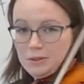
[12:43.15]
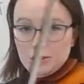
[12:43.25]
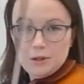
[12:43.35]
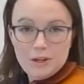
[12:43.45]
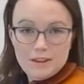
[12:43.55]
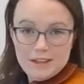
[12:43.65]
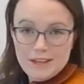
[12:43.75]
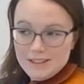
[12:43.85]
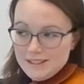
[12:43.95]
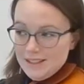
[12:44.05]
Good. The
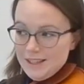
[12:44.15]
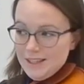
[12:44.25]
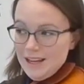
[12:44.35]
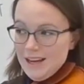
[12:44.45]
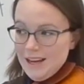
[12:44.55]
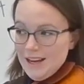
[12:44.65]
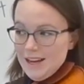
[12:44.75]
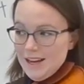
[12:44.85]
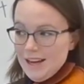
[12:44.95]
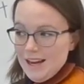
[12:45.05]
next thing,
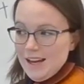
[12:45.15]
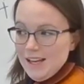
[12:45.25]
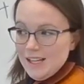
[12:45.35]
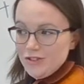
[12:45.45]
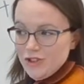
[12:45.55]
A,